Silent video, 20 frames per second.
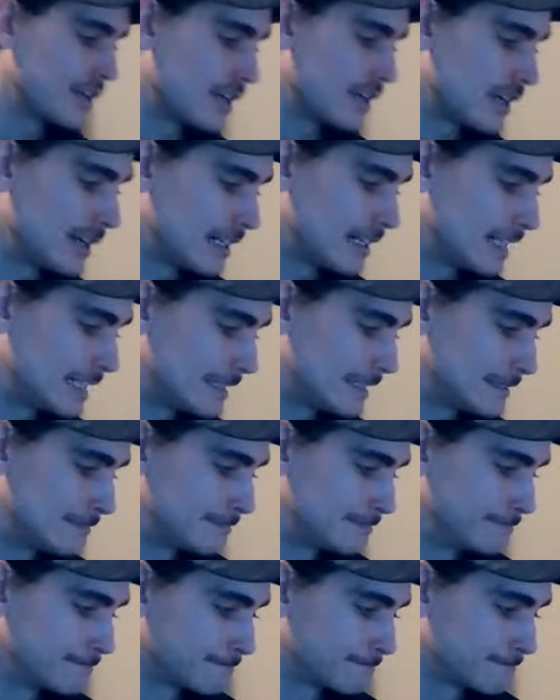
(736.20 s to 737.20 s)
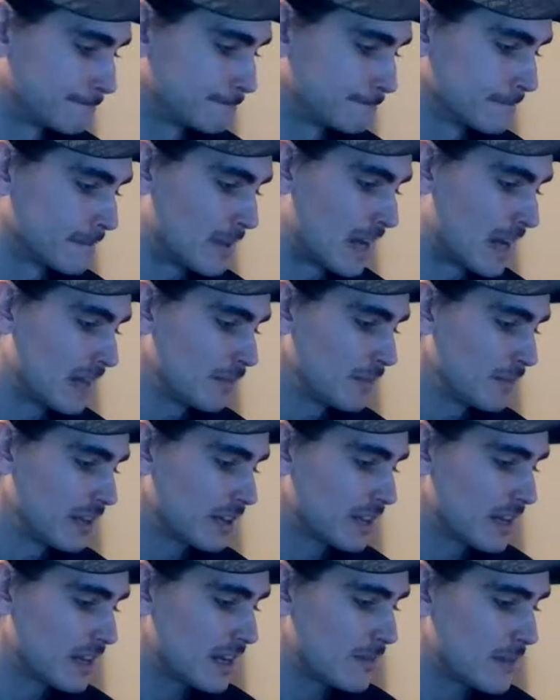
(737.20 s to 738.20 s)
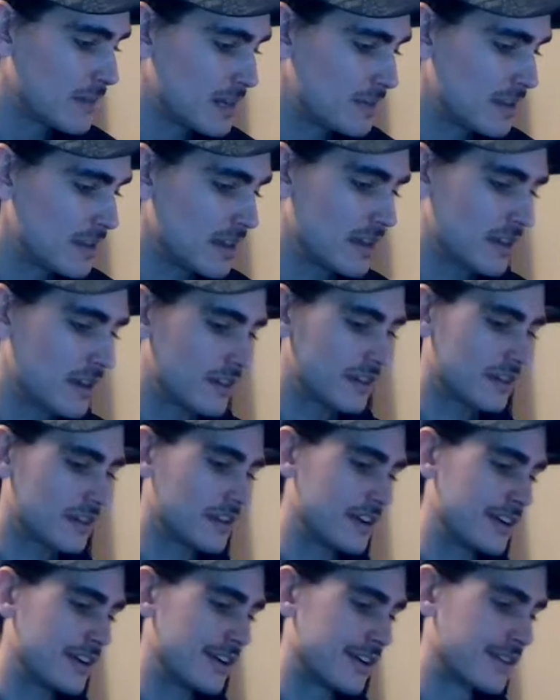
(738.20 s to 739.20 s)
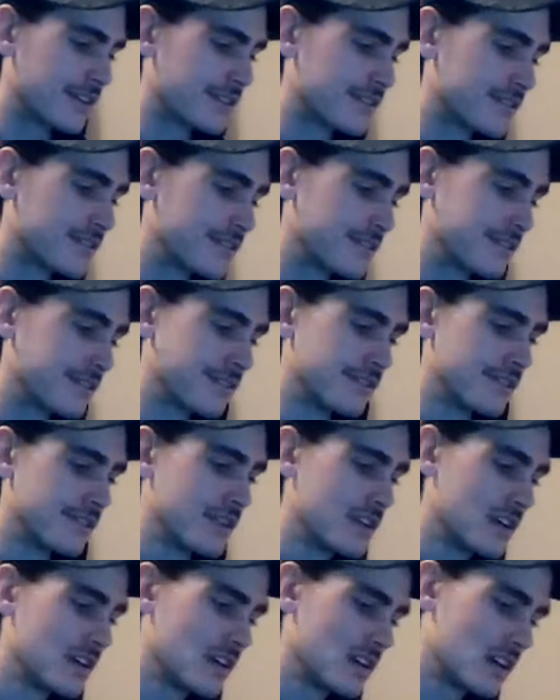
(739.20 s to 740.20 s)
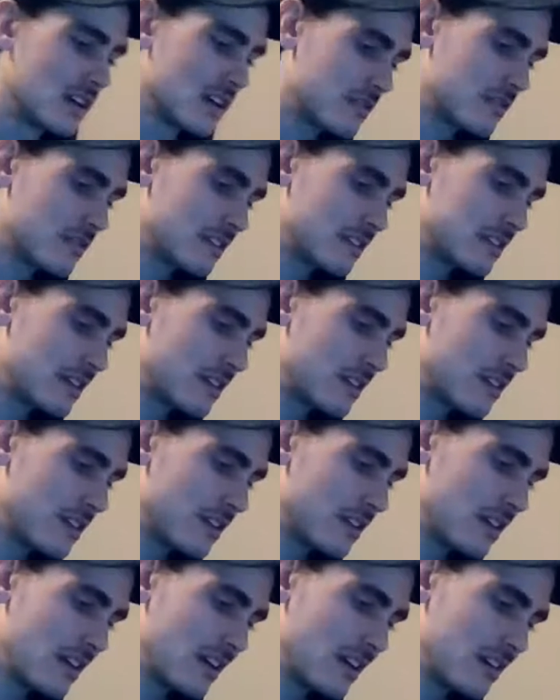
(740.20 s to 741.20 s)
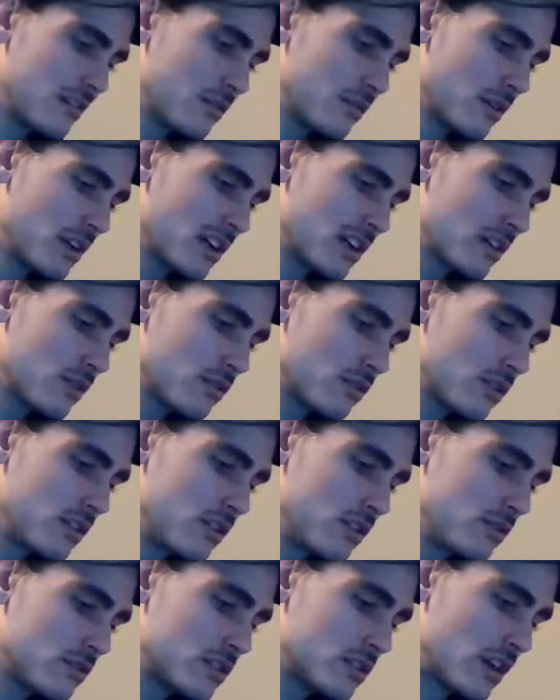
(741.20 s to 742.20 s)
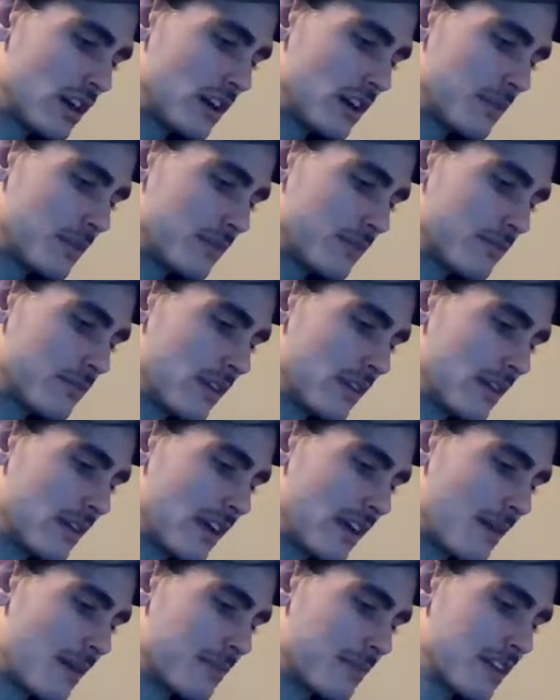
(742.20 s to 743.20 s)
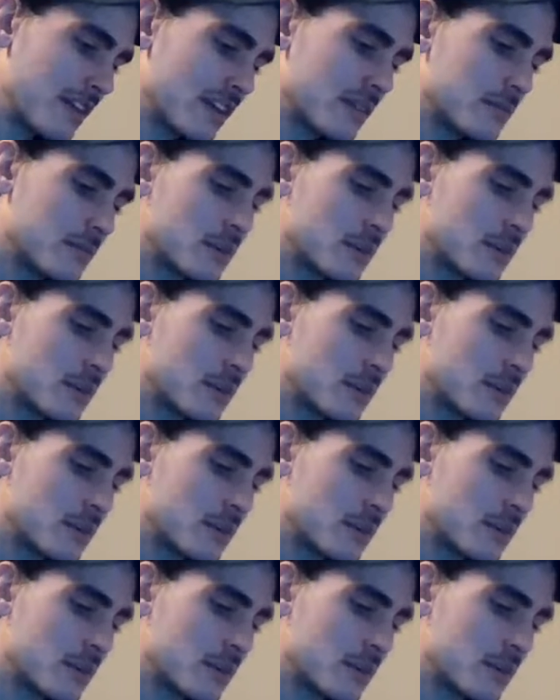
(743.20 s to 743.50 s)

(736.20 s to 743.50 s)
I'm looking at maybe an under here. I don't want to go huge on it, but I'm thinking